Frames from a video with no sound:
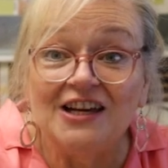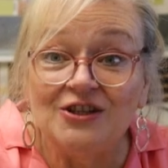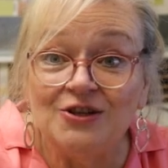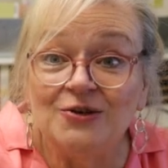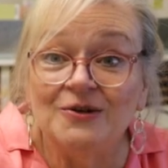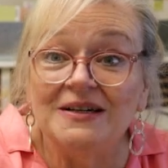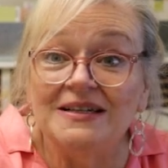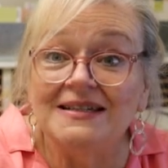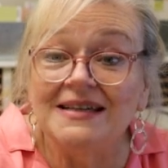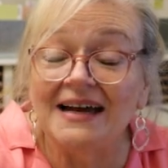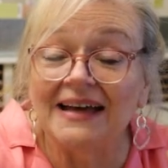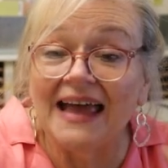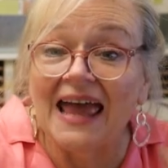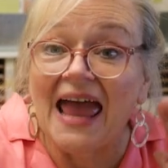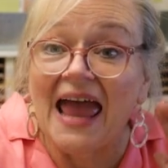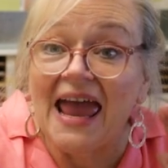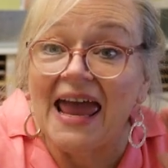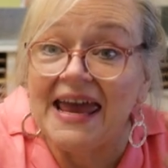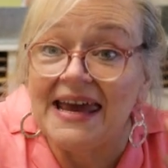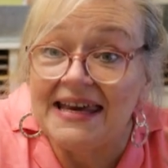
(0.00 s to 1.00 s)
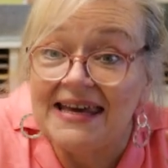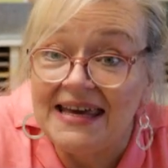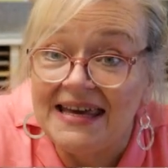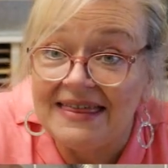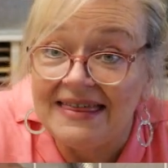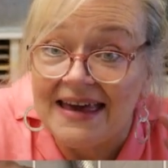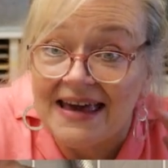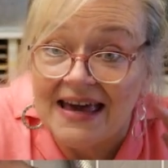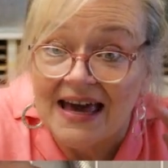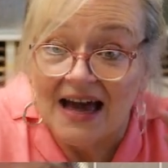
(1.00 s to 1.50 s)
is you could tuck
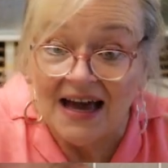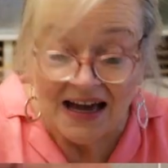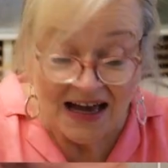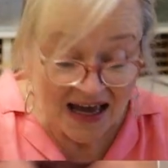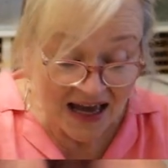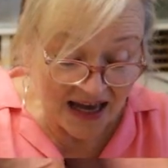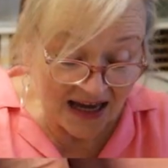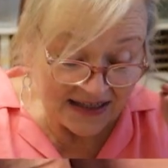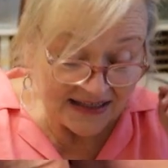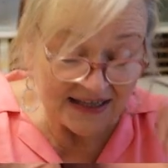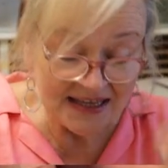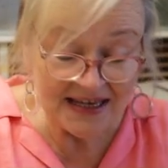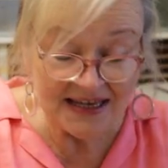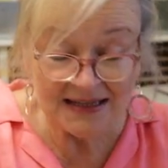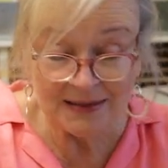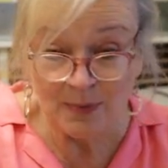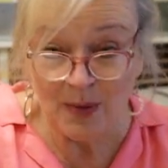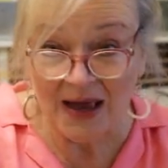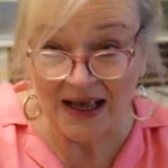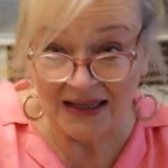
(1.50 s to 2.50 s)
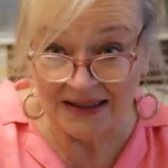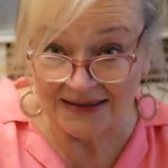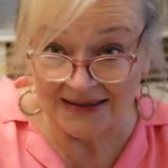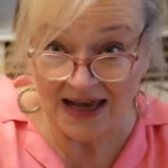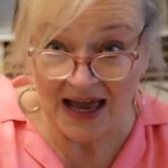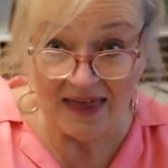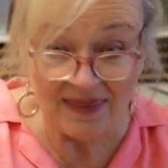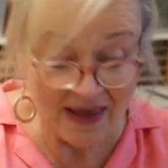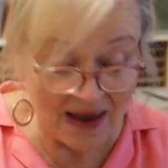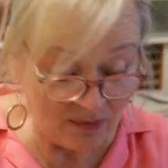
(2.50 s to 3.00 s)
anything into these pails
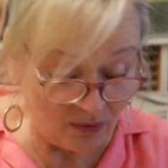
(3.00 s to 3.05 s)
and they